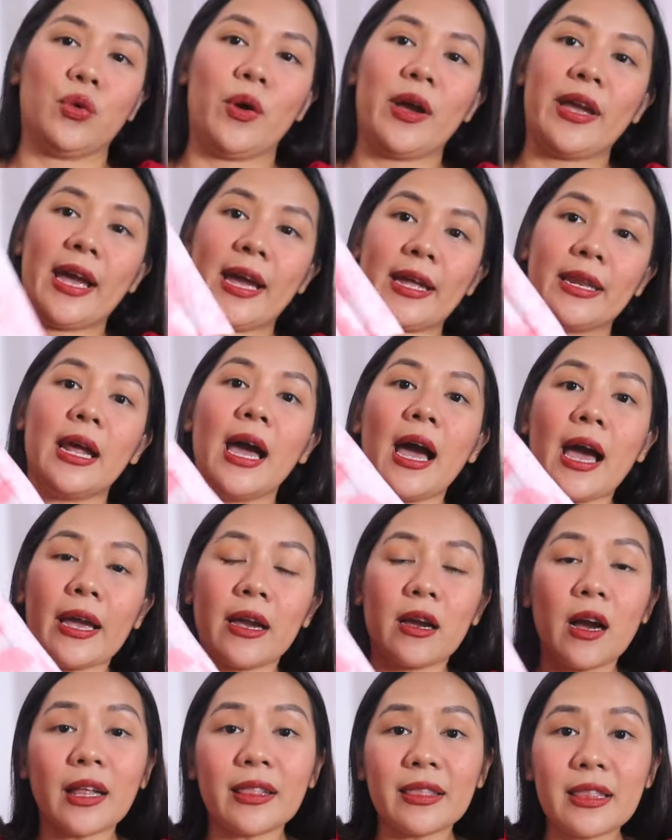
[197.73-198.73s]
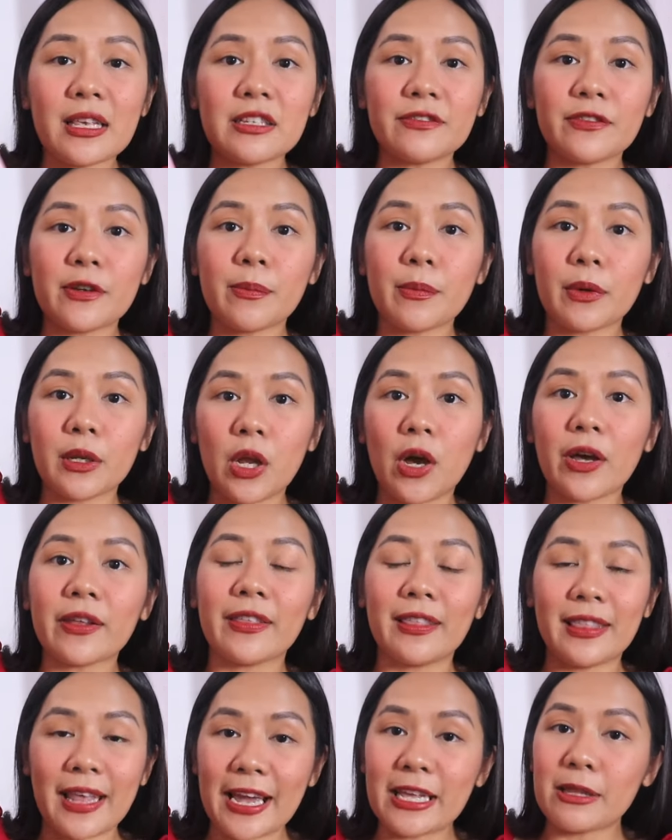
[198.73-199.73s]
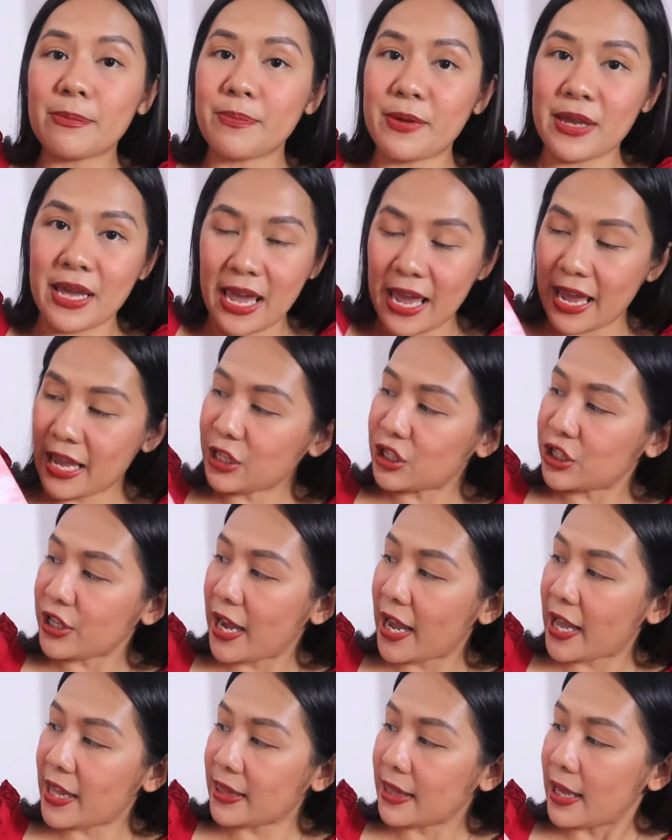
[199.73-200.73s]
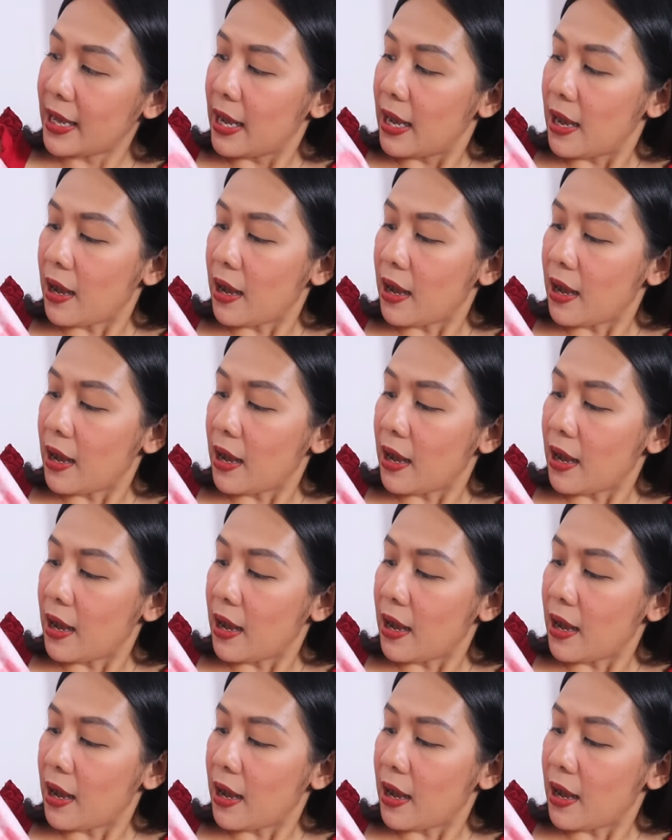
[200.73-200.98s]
So ayan, I got this from Clothline PH, and